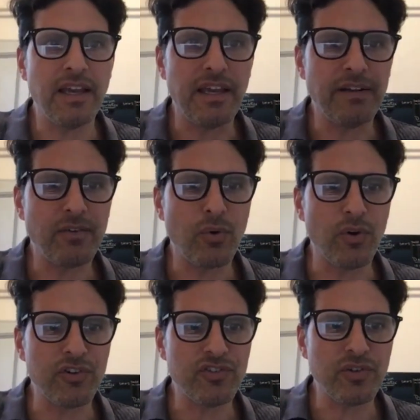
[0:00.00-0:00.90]
and of
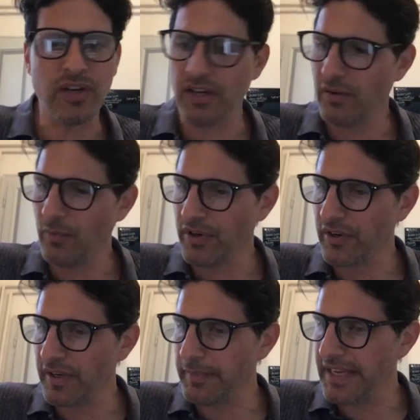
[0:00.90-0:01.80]
course, uh, we're
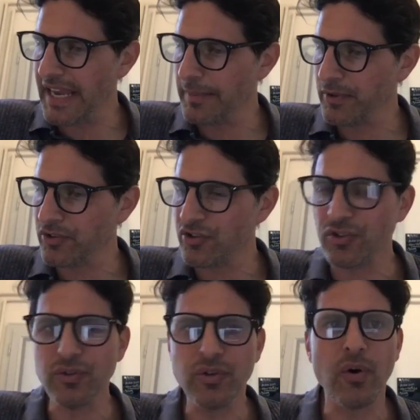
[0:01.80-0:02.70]
going to be able
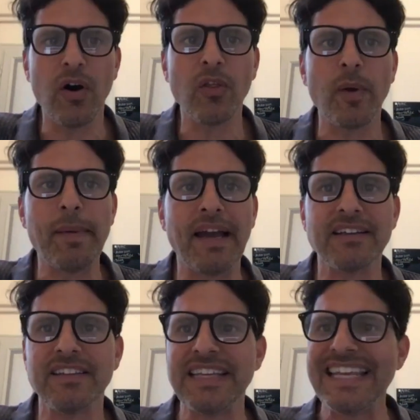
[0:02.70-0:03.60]
to go all the way back
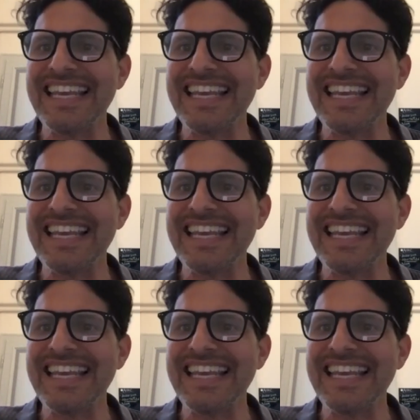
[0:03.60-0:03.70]
to the